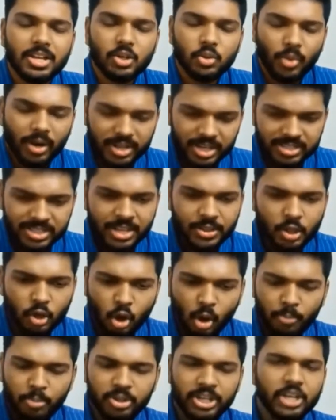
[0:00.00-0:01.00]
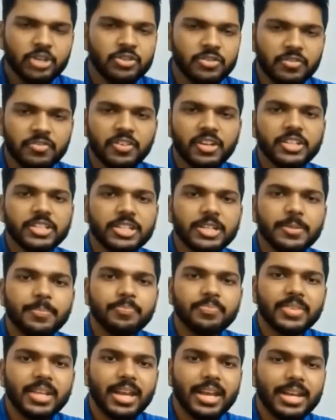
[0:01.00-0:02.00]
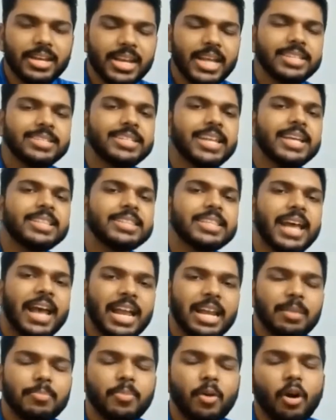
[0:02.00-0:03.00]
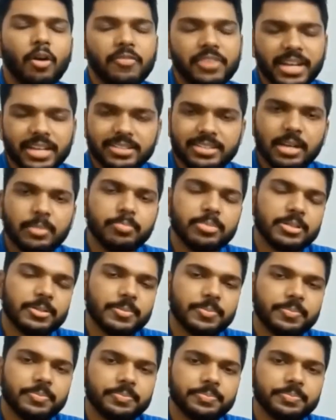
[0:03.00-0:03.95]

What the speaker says: To understand the computation further, let's take the help of an example.